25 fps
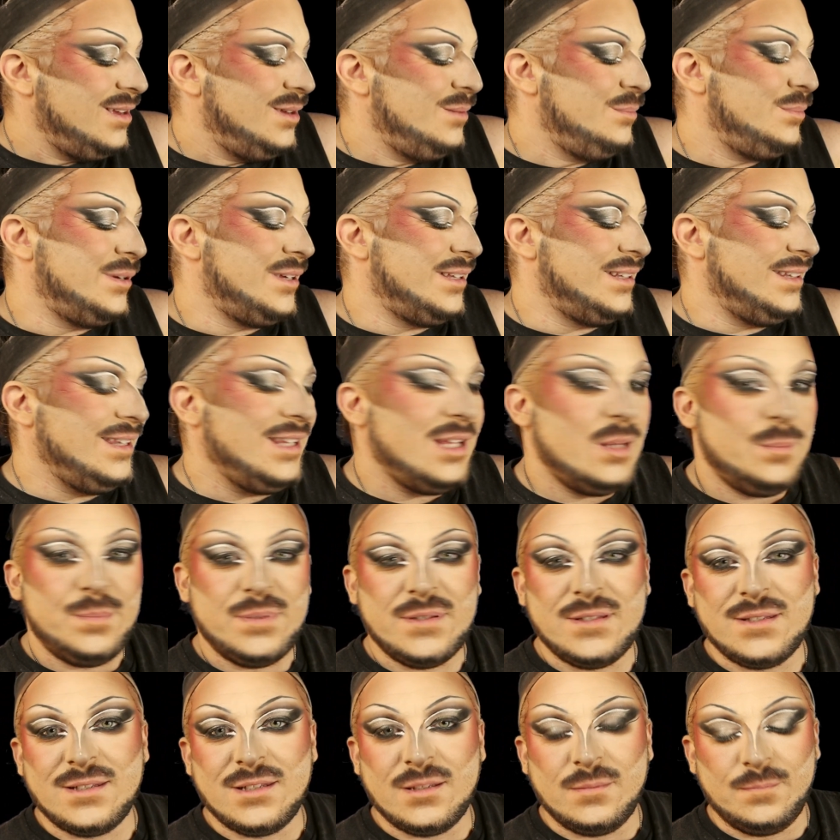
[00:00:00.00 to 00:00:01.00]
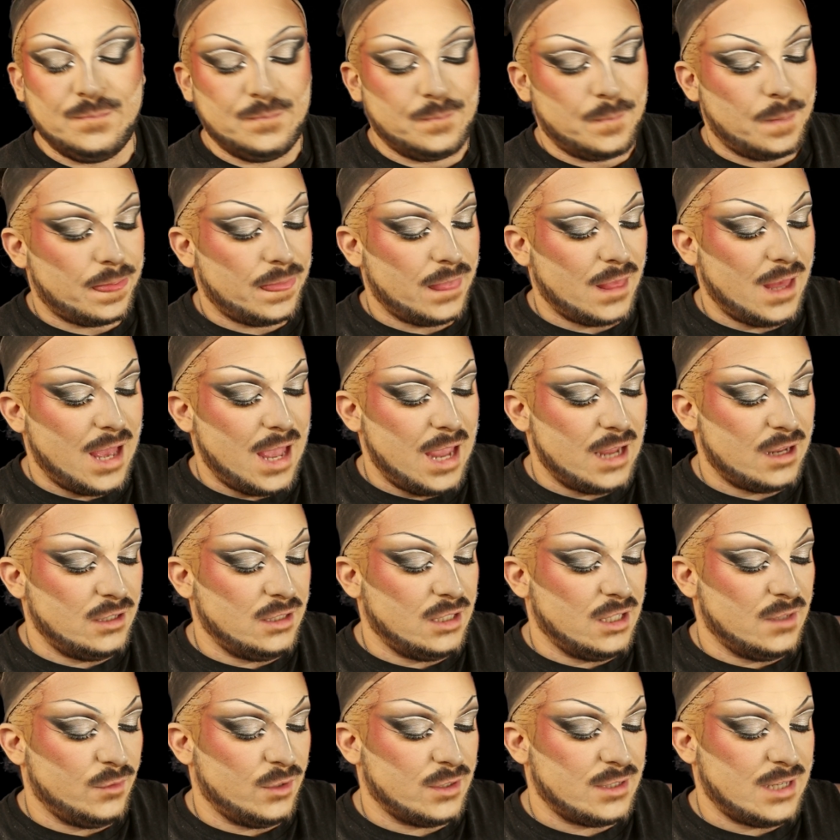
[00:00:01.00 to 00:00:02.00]
but lips I could
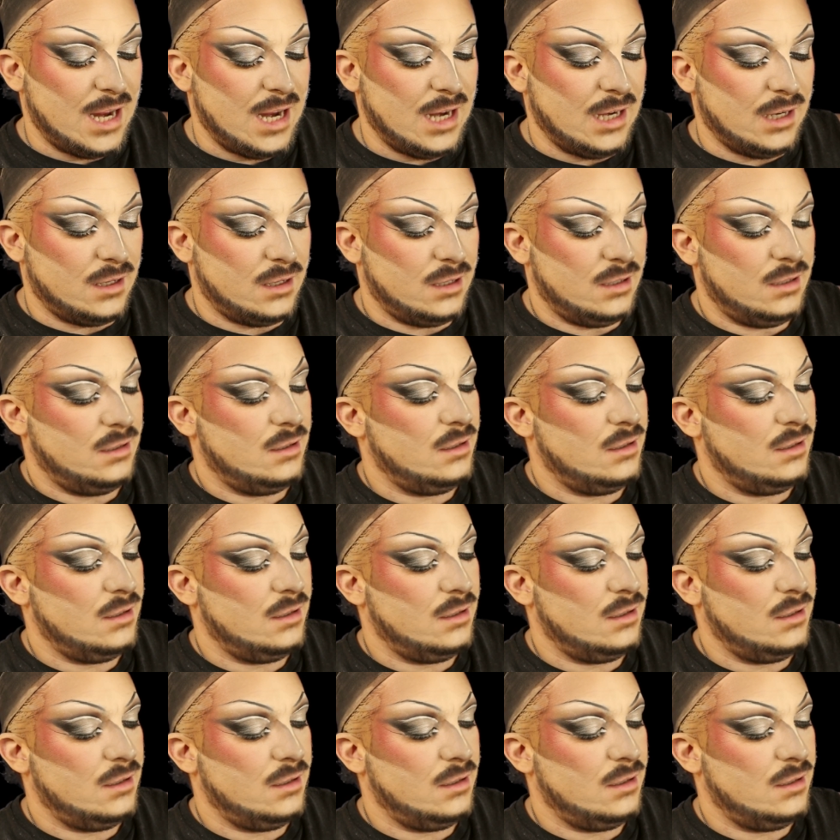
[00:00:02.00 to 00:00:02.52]
give or take.